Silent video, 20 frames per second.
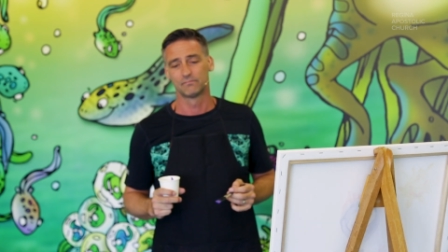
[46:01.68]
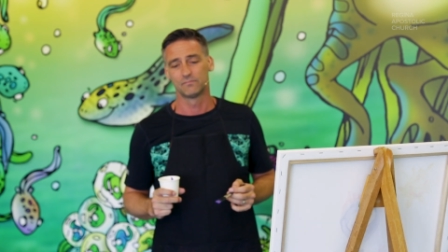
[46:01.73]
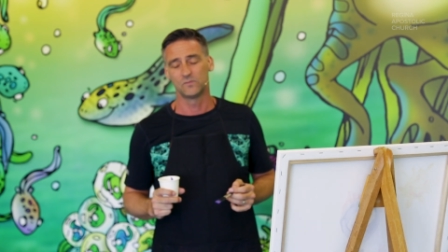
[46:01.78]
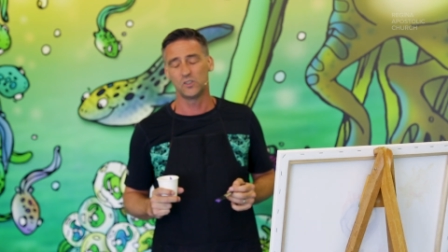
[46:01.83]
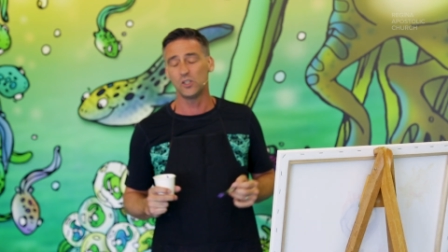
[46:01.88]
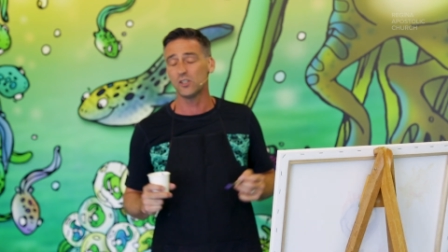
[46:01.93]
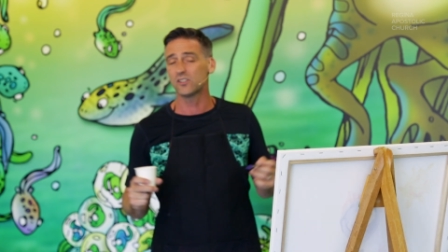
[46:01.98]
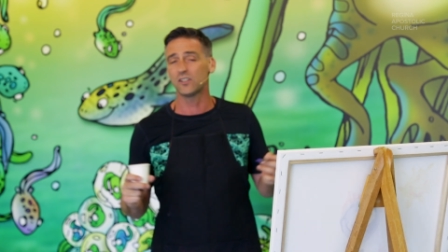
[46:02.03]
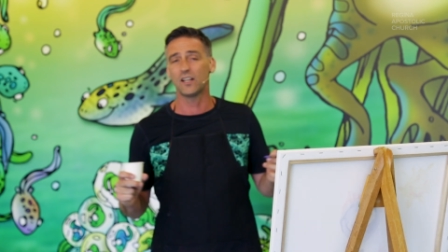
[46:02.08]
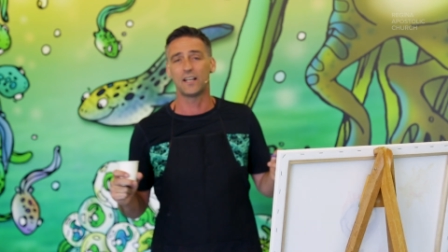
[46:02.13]

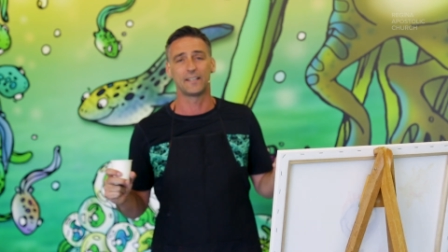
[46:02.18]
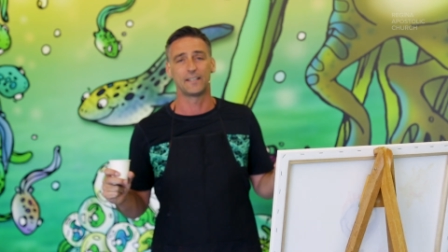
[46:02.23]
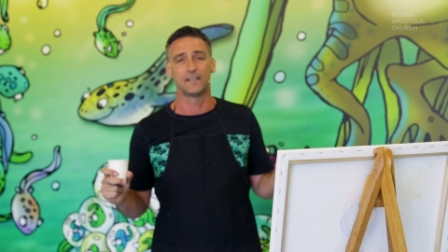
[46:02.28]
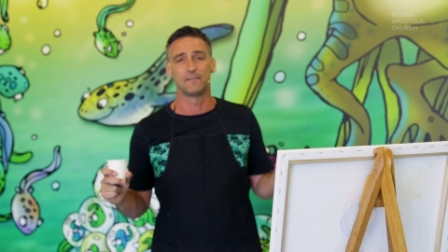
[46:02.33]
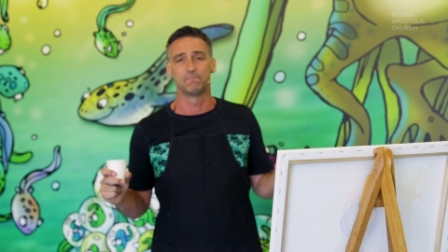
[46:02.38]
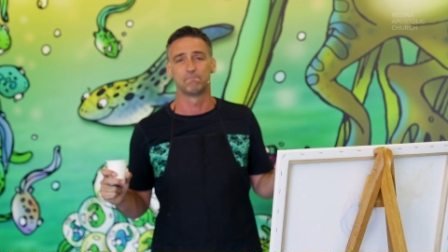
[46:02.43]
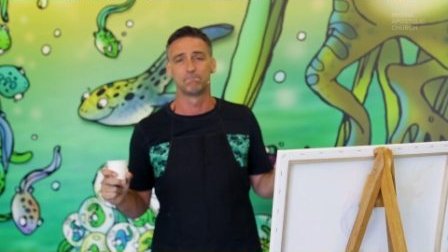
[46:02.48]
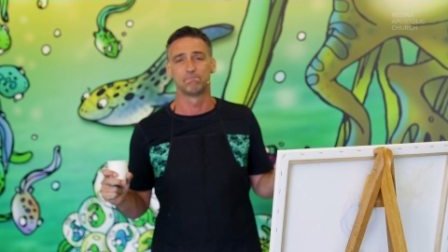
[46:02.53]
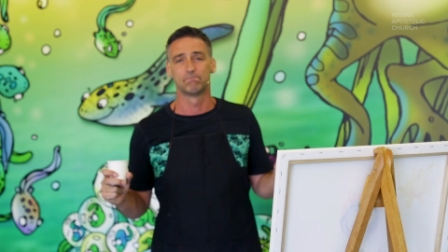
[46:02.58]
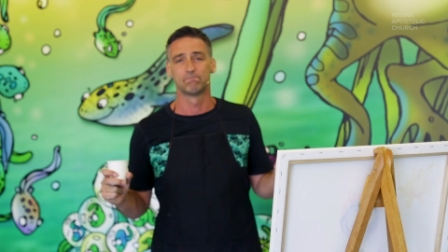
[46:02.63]
Just like him.
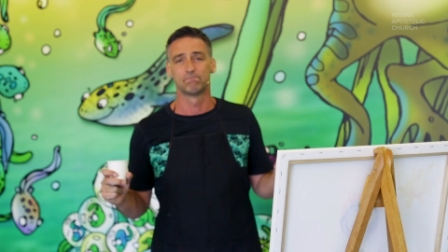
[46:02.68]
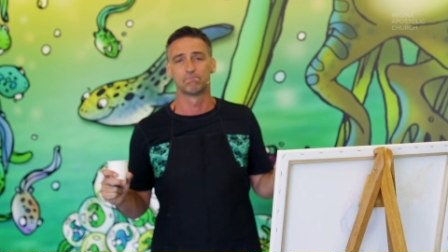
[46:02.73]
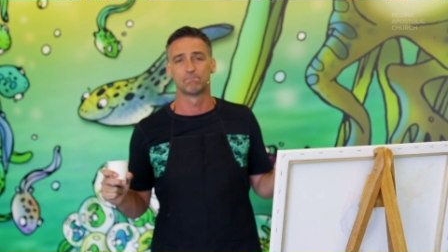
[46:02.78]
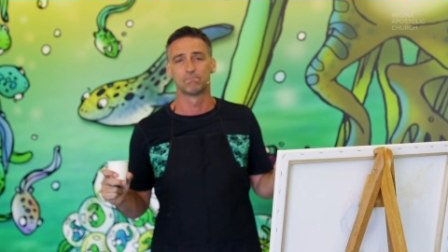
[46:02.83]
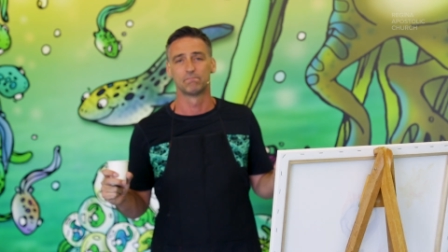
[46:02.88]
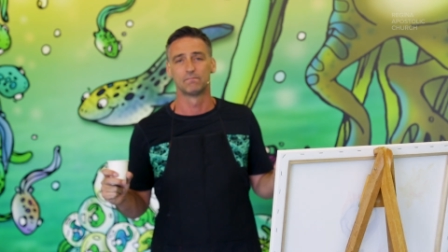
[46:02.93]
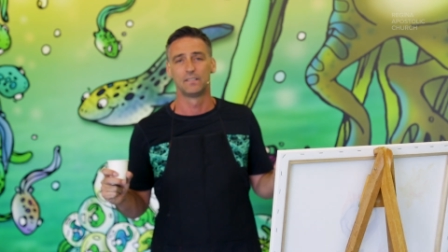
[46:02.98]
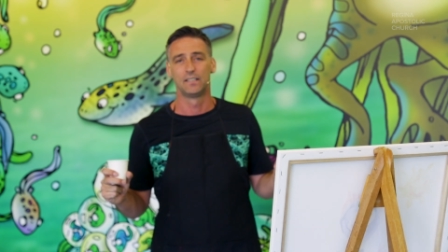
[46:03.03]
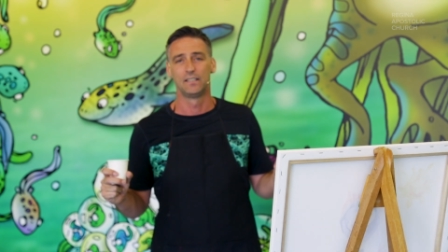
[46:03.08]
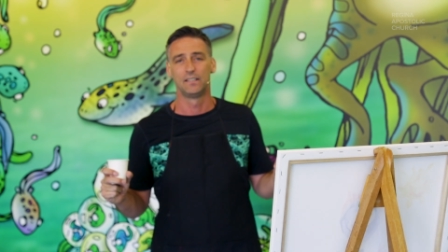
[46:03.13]

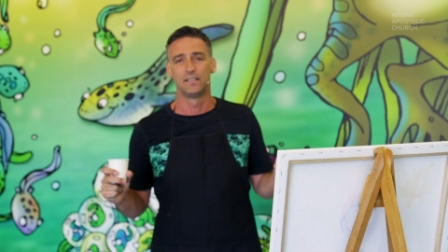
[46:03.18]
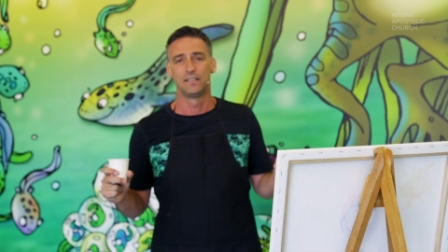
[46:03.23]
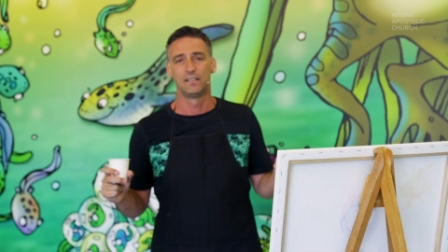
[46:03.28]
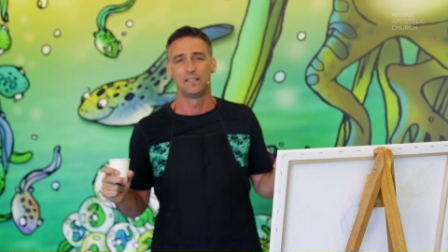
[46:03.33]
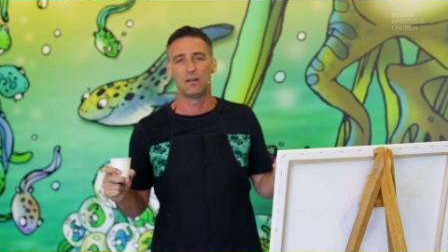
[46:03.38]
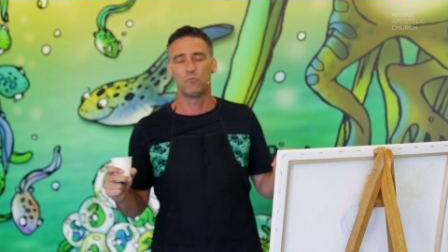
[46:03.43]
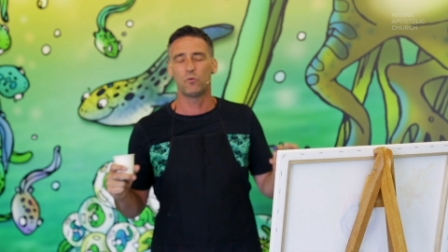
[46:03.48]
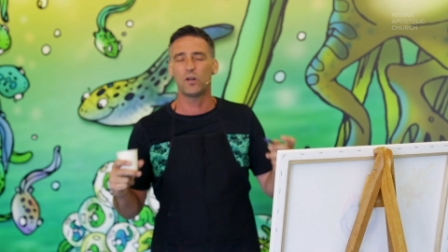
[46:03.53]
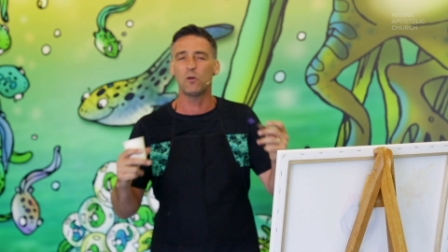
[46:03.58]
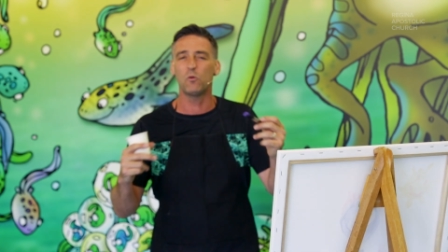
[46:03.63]

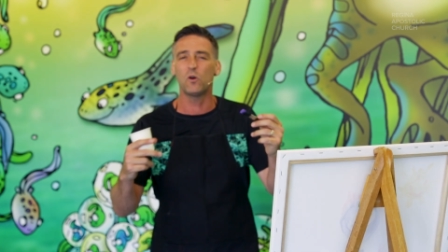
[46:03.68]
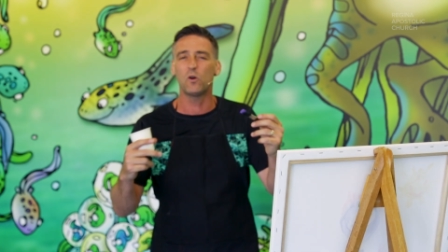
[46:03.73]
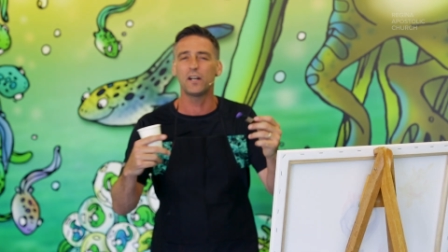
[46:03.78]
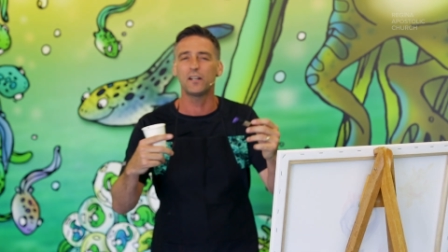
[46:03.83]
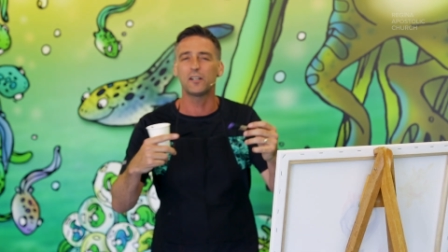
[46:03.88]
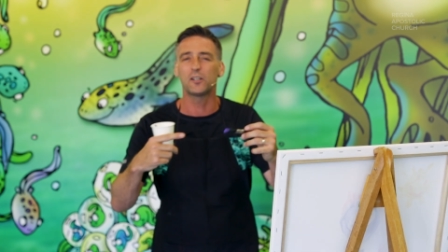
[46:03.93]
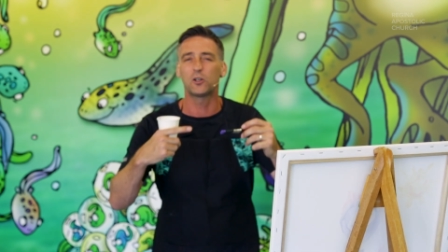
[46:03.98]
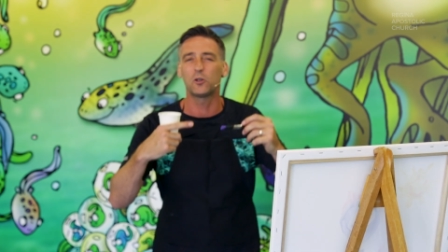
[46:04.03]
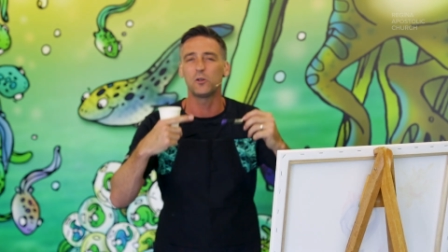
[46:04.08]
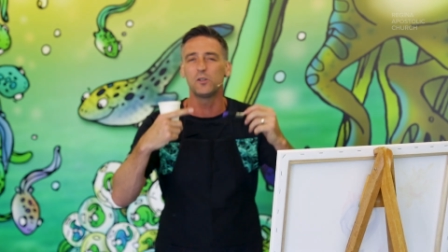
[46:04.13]
And what I want
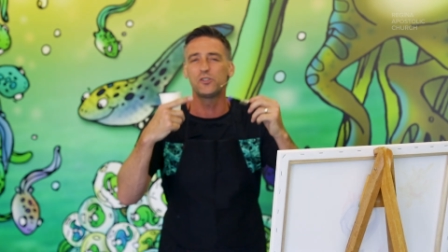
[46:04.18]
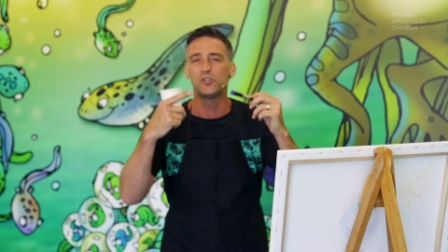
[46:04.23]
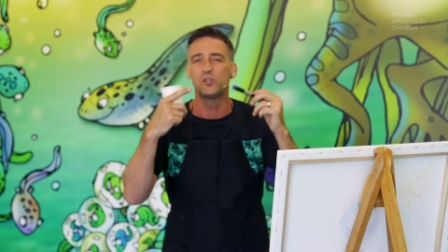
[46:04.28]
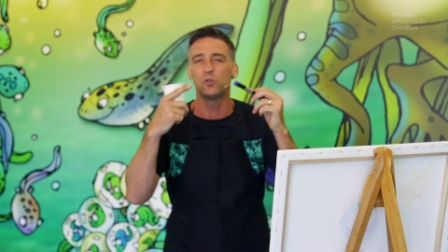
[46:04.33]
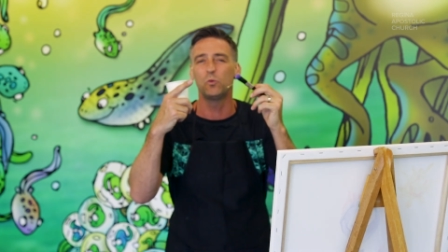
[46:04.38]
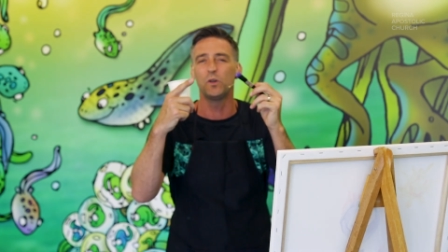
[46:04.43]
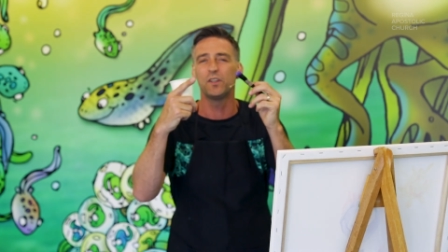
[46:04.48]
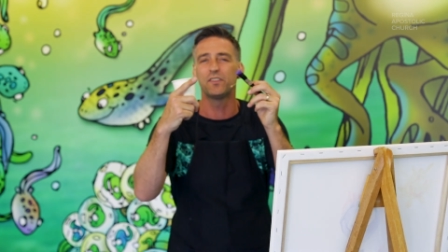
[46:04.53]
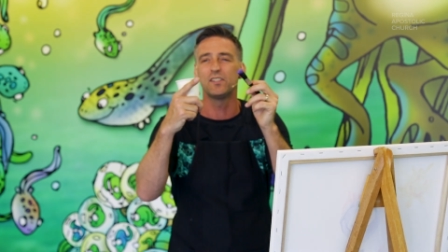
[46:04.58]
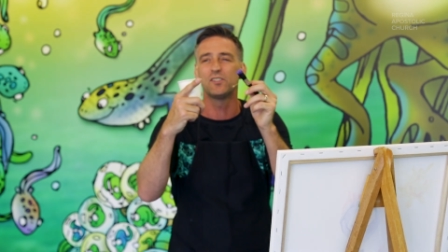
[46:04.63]
to encourage
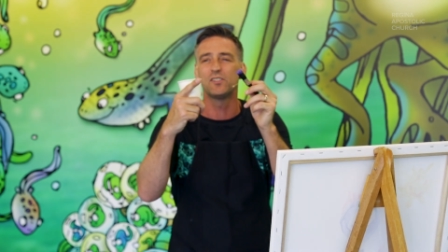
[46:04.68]
you with